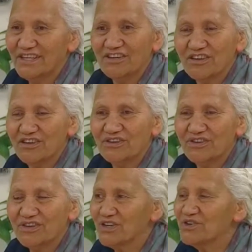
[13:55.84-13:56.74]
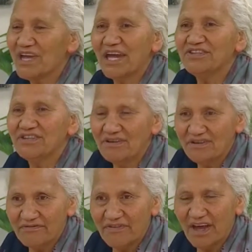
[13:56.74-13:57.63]
you know, you, you create your
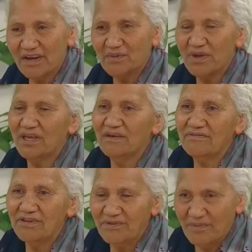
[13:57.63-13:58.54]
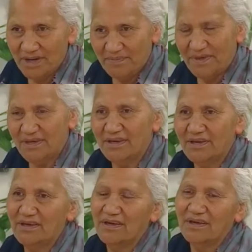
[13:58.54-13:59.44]
own whānau wherever you might be.
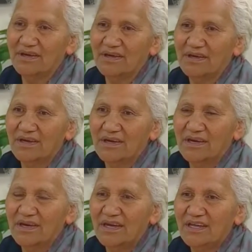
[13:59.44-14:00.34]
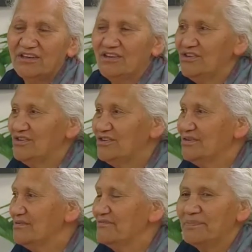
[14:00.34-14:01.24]
And you, you
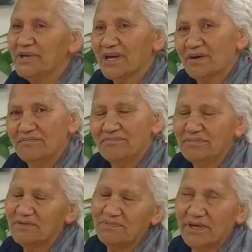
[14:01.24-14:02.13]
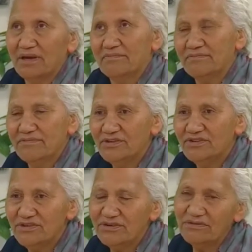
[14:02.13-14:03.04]
do pick up, not pick up, you
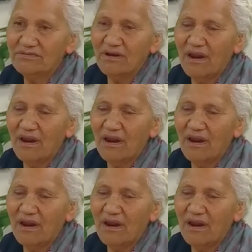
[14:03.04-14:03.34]
do